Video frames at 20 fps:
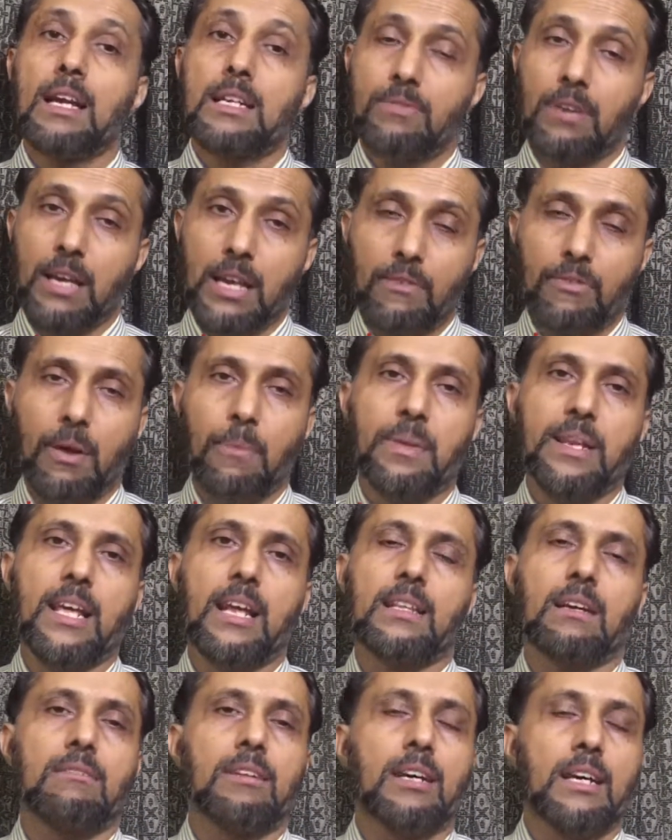it's very
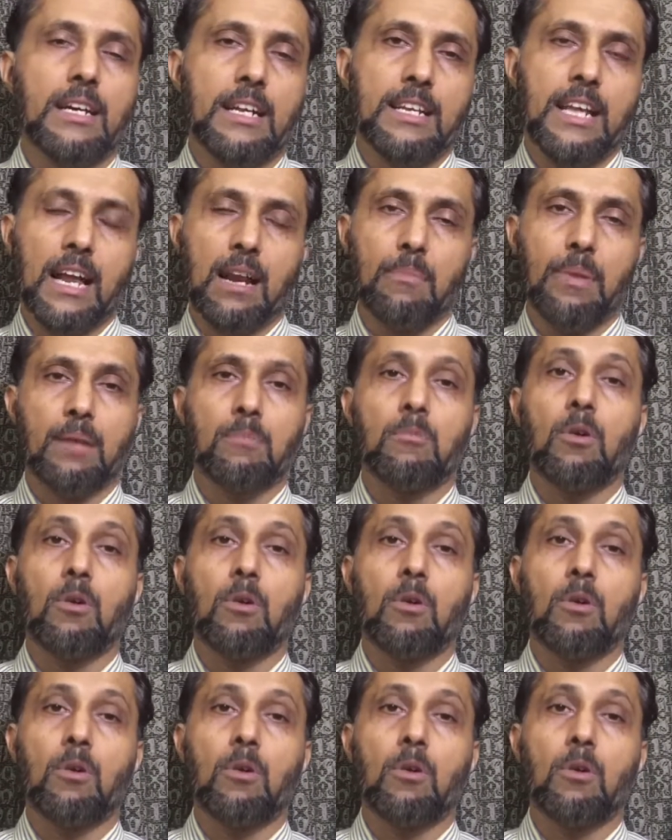familiar the word in Arabic,